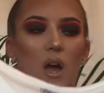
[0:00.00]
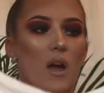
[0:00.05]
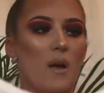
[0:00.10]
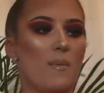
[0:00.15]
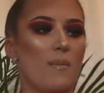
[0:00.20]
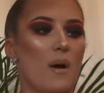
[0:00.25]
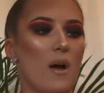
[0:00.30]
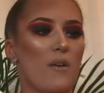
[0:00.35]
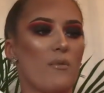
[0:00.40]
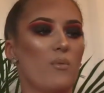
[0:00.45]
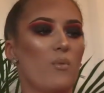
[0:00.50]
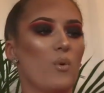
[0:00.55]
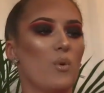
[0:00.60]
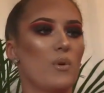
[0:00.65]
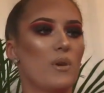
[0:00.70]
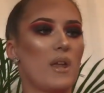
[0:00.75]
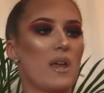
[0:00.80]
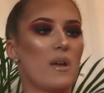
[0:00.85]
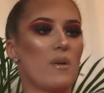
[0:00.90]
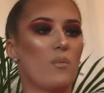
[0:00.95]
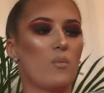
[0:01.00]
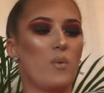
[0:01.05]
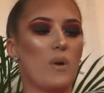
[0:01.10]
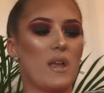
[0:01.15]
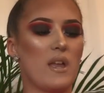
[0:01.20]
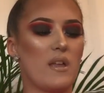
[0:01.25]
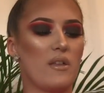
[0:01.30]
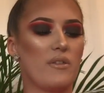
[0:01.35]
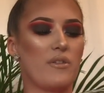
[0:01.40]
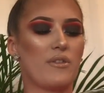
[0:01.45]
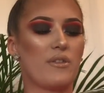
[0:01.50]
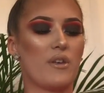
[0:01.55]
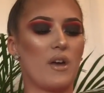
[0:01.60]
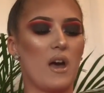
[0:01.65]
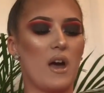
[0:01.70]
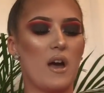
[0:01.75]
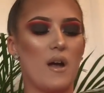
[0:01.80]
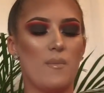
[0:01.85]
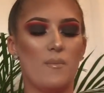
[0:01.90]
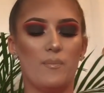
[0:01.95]
I've worn it with,
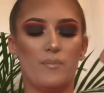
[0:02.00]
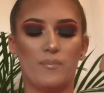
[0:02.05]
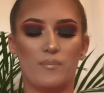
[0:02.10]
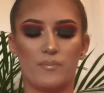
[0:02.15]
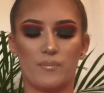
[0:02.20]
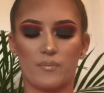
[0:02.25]
I'll